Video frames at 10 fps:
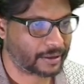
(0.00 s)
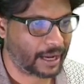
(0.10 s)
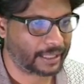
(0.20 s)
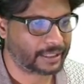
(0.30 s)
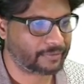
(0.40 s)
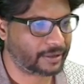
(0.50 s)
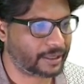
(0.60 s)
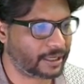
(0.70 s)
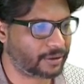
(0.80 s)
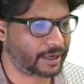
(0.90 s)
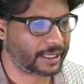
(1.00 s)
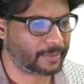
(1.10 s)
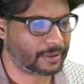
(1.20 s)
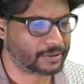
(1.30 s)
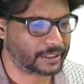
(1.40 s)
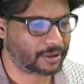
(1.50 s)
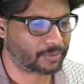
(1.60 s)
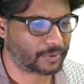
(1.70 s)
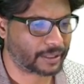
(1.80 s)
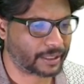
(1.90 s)
I think here you can able to see the
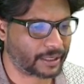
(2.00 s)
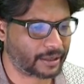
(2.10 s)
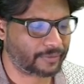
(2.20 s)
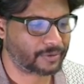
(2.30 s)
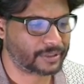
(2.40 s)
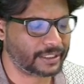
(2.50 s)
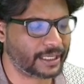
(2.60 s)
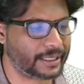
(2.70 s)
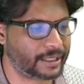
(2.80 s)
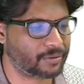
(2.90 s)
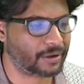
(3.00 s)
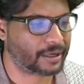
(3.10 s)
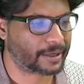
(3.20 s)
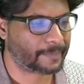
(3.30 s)
output here. If you see the network,